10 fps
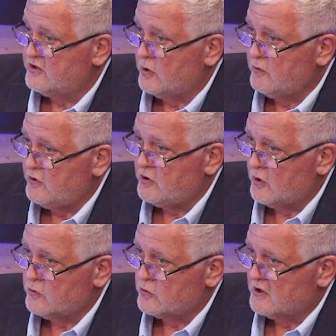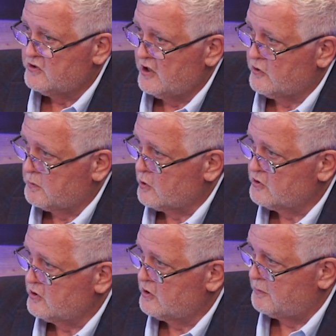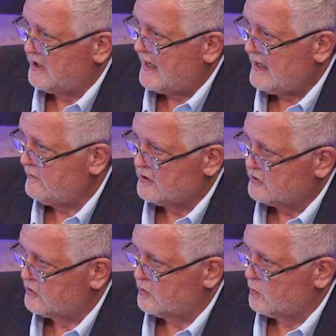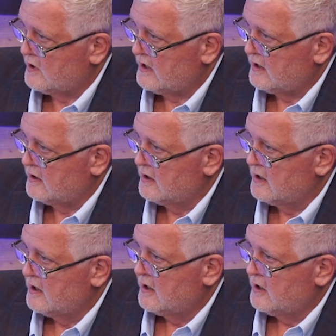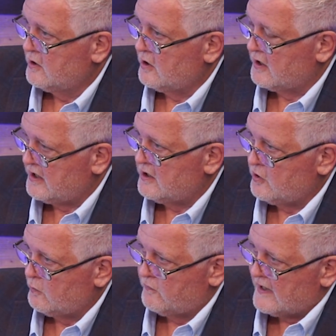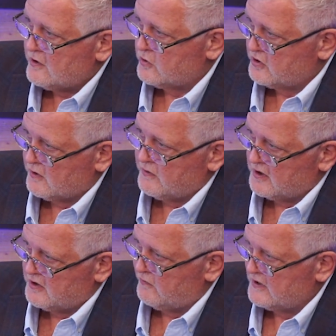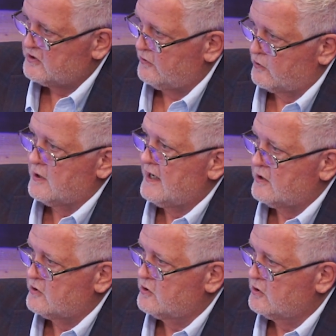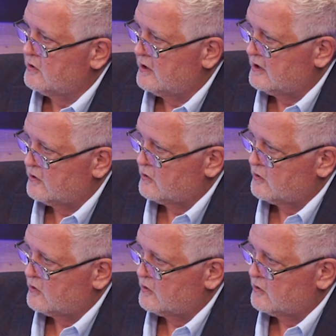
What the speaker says: And so if you don't trust the other person to behave in a certain way, again, you find yourself in a defensive crouch in